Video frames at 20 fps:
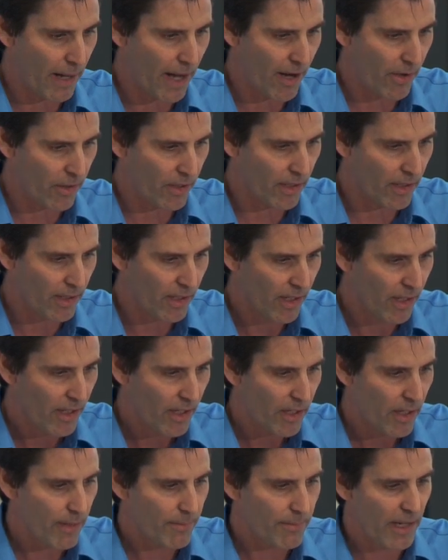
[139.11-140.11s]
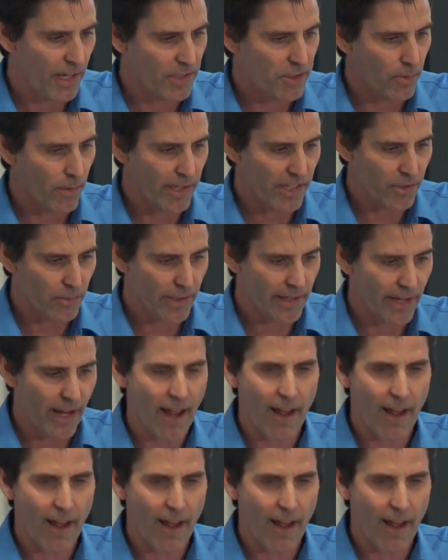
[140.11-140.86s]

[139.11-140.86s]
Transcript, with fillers: power, about twenty-three point